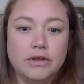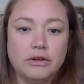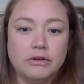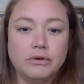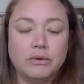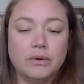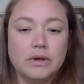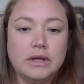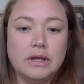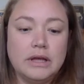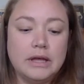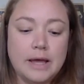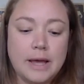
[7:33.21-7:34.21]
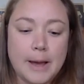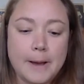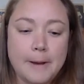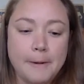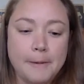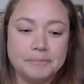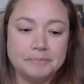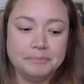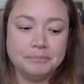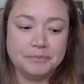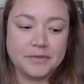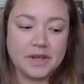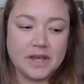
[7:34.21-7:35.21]
you. Um,
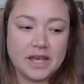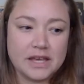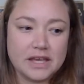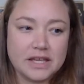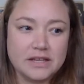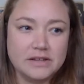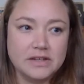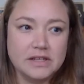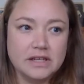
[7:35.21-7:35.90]
and